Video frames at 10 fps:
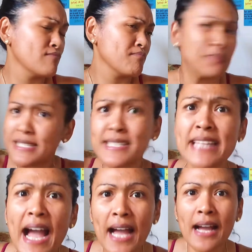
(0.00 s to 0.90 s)

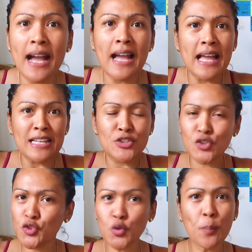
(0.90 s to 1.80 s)
basta
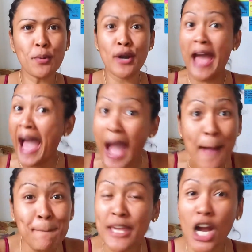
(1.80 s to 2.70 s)
super
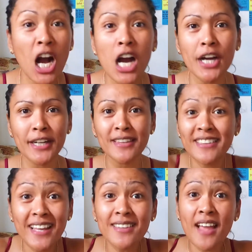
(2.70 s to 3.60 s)
happy heart,
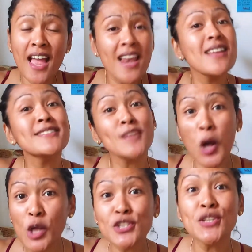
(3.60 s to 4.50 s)
then let's
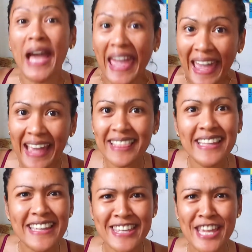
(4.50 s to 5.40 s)
also end
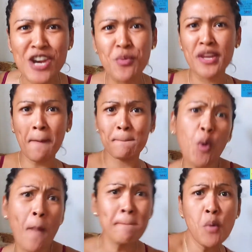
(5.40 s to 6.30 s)
the year with a
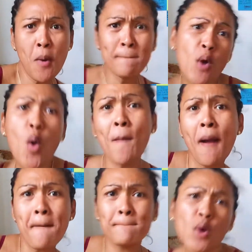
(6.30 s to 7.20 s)
boom boom boom
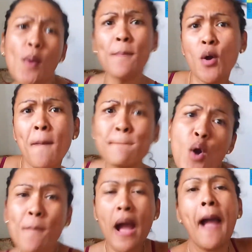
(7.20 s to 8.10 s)
boom boom
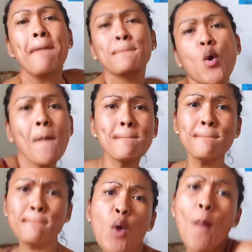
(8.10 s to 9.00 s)
boom boom
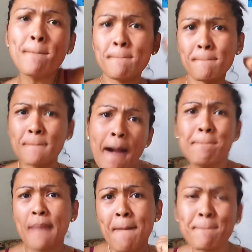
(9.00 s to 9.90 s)
boom
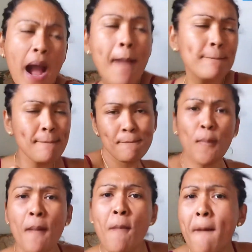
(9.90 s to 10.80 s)
bam bam bam
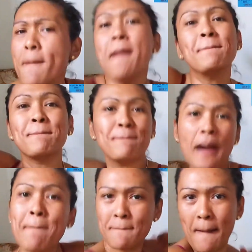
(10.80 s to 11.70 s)
boom bam
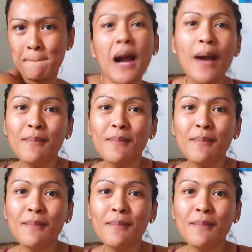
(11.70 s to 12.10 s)
bam bam bam.